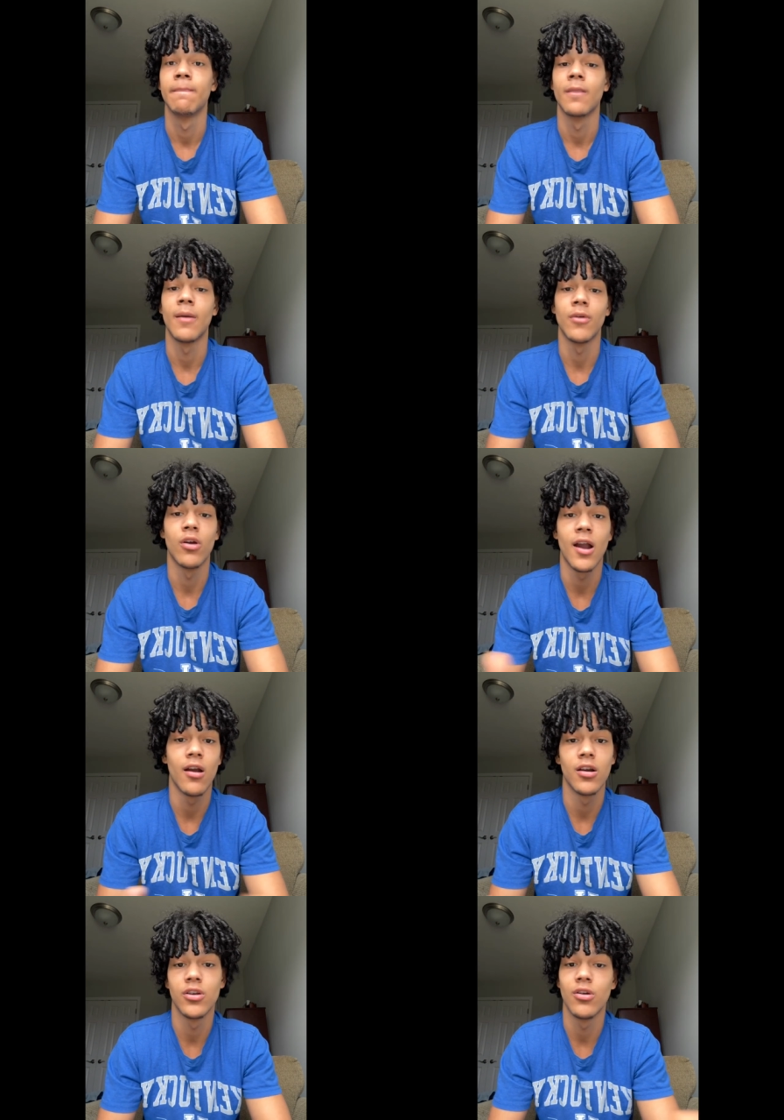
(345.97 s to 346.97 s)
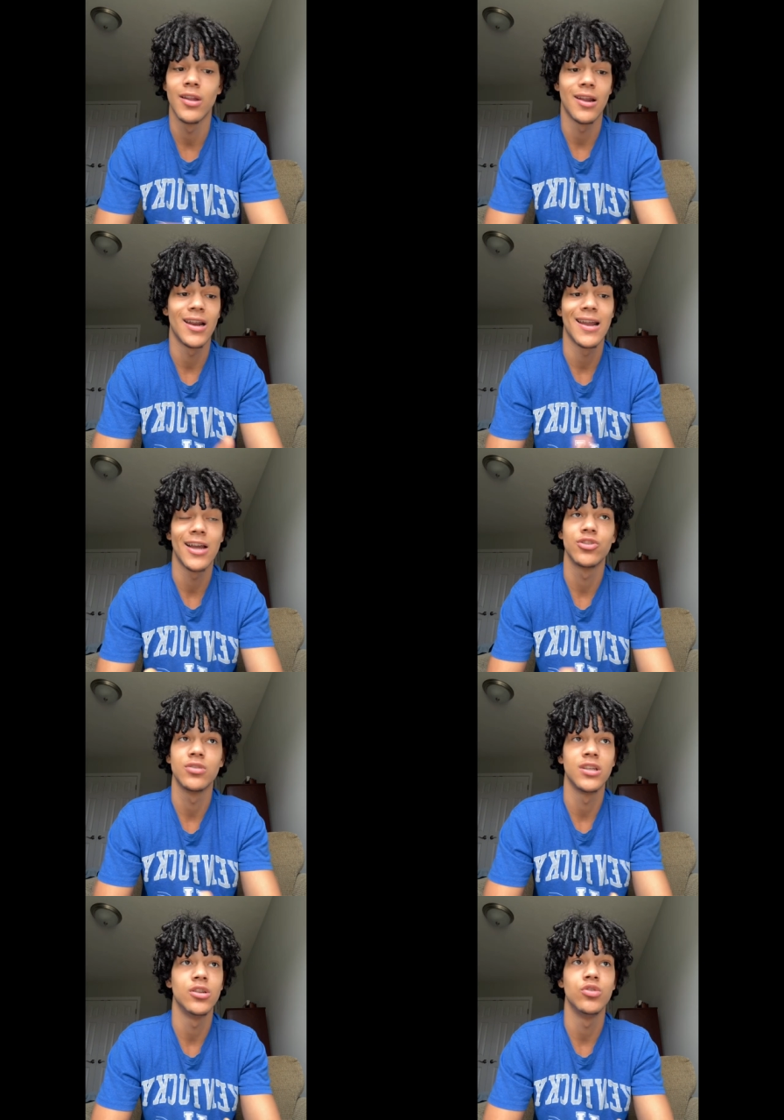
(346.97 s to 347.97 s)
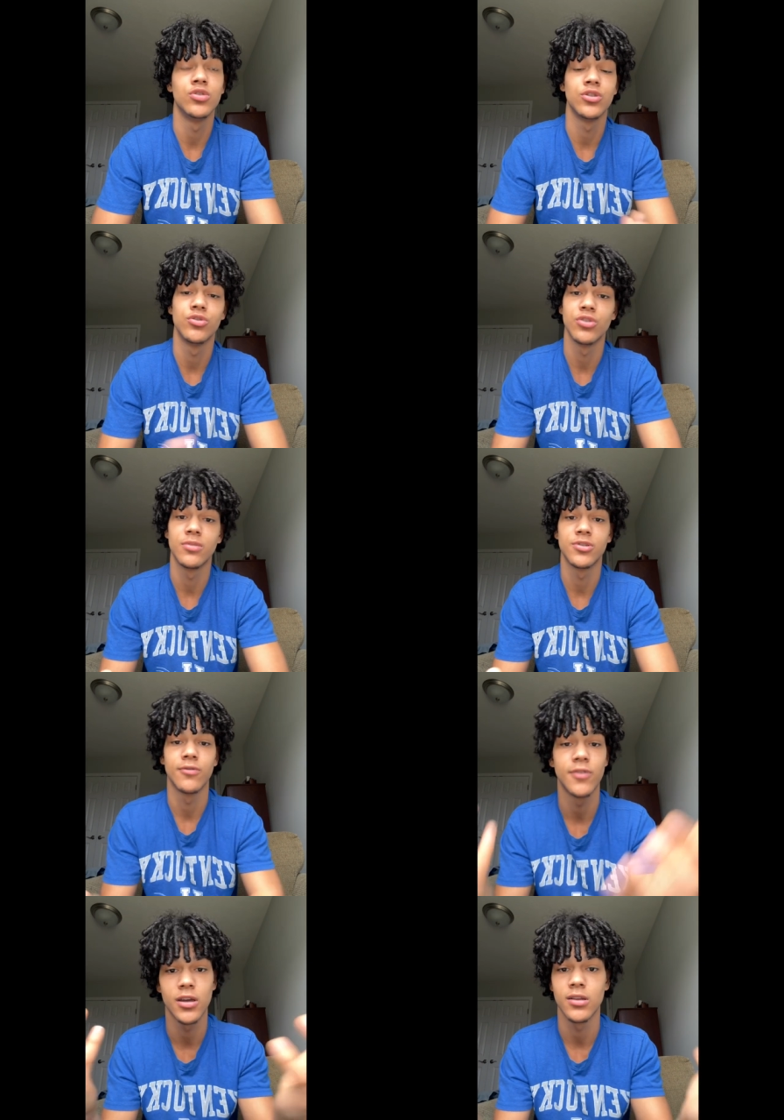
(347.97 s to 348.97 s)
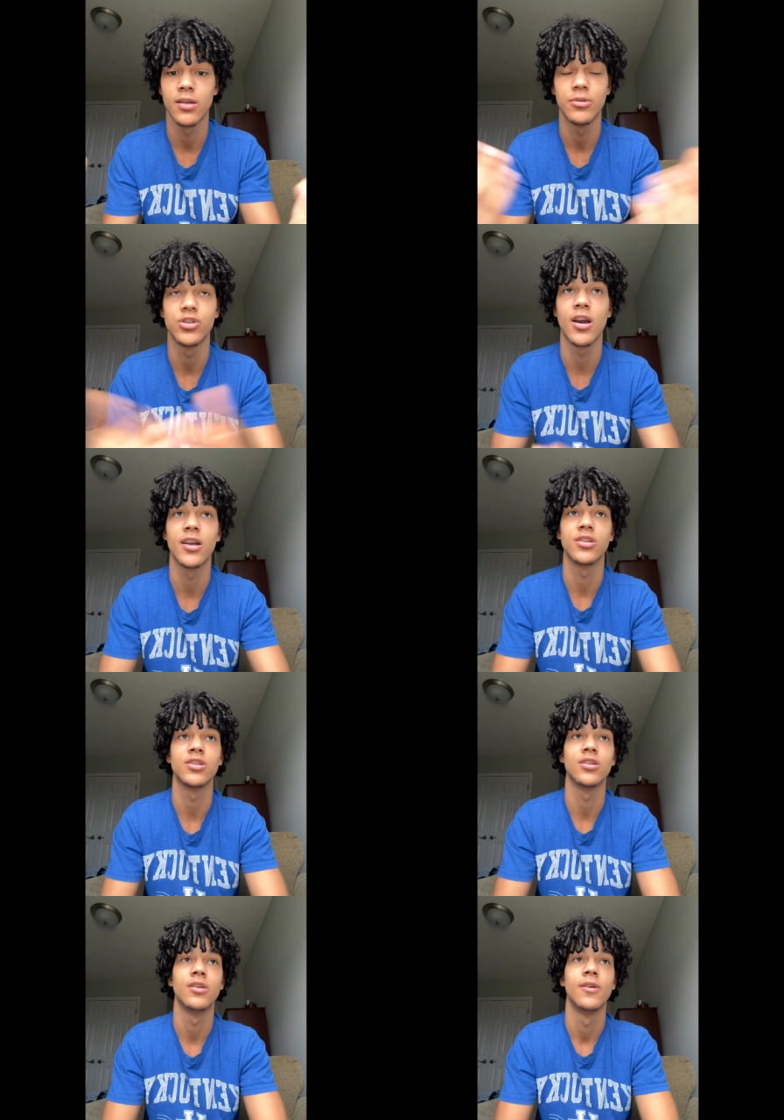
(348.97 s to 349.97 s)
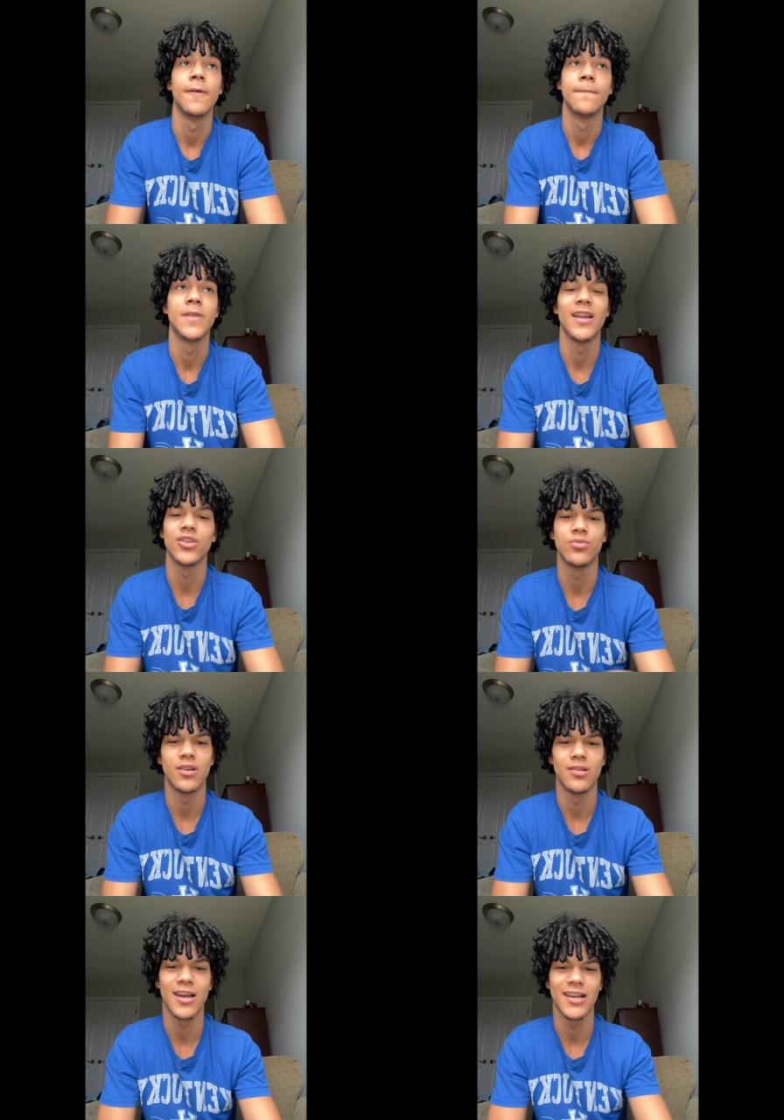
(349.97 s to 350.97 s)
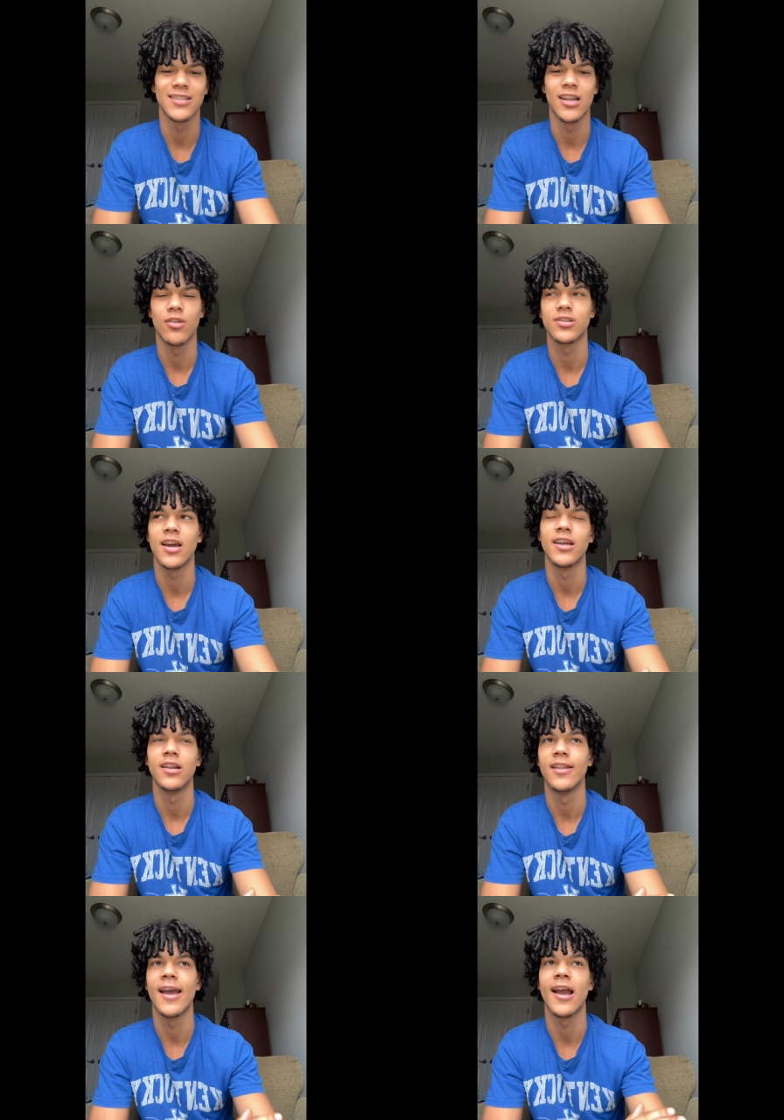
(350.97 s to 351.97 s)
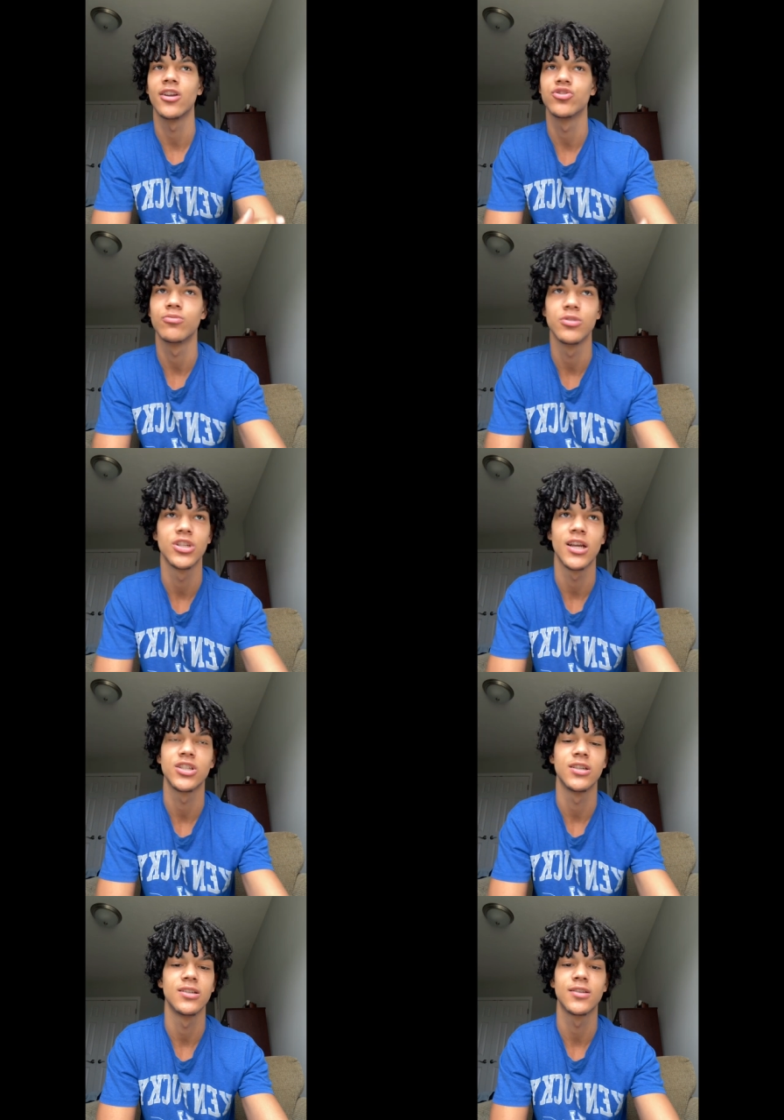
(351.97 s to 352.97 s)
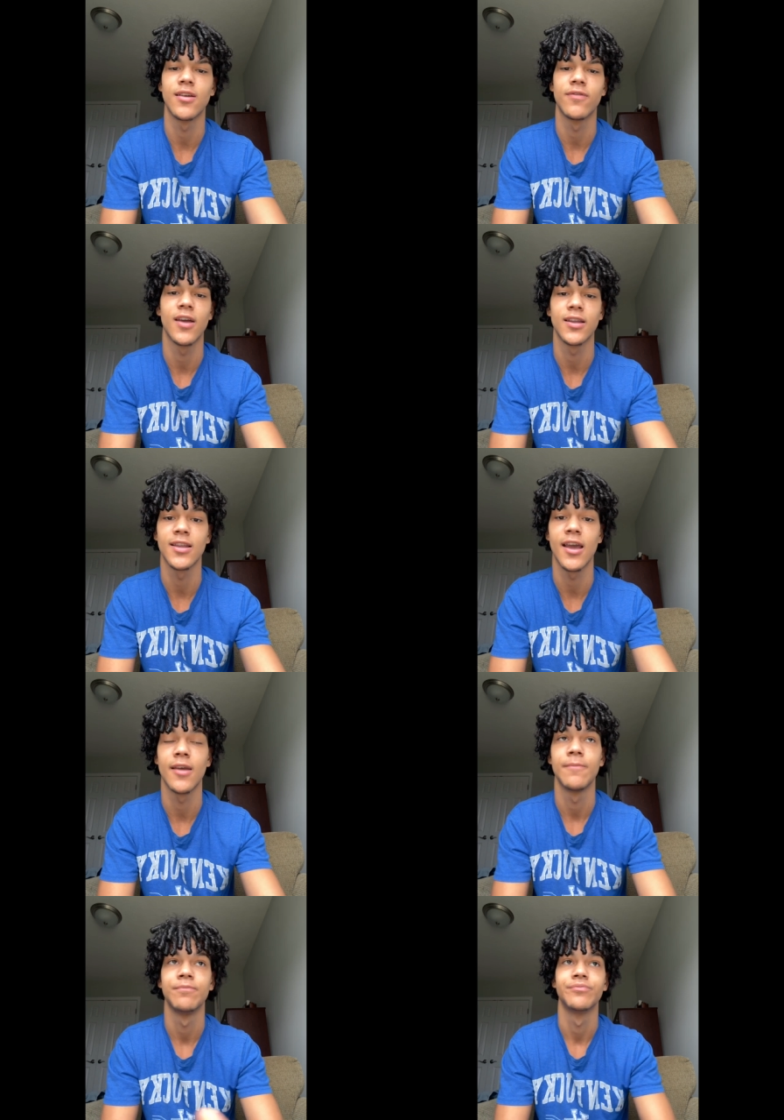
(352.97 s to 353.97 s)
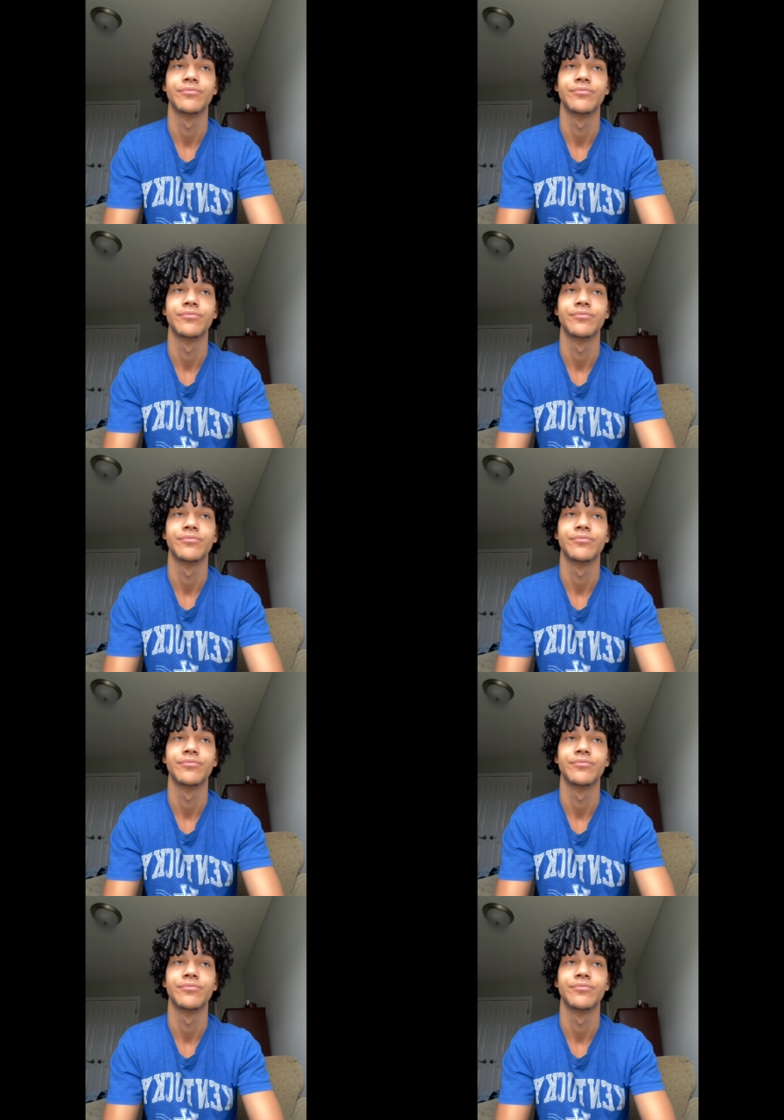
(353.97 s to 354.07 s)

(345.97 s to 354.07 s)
I already know that I naturally lucid dream, so fuck it. Let me try this shit. And that's when, like I said, I was kind of into the astral projection and stuff like that.